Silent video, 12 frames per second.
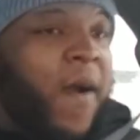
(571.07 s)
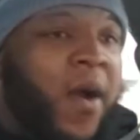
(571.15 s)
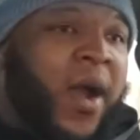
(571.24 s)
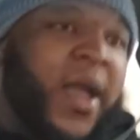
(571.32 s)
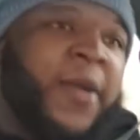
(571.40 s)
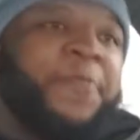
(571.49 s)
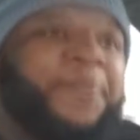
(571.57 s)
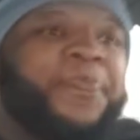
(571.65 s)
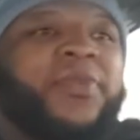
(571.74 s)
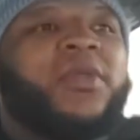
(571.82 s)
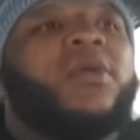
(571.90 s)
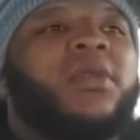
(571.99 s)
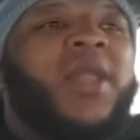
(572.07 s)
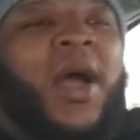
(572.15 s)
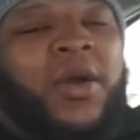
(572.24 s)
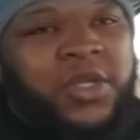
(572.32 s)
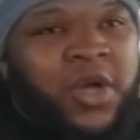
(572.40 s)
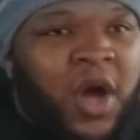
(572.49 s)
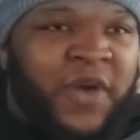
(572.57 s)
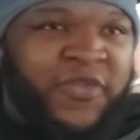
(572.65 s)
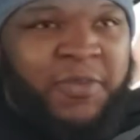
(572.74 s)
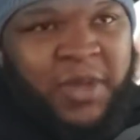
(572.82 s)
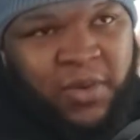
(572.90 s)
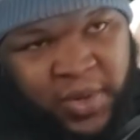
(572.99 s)
All right. Now, could the
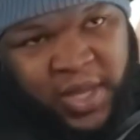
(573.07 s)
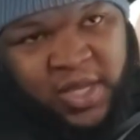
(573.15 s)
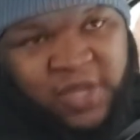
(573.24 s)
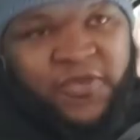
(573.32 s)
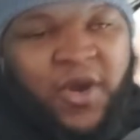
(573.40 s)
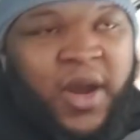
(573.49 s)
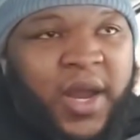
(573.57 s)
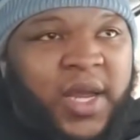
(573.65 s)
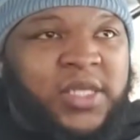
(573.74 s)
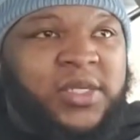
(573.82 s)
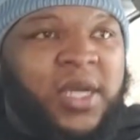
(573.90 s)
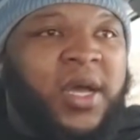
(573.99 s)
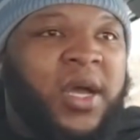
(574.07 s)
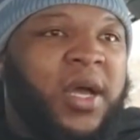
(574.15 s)
offer be weak as far as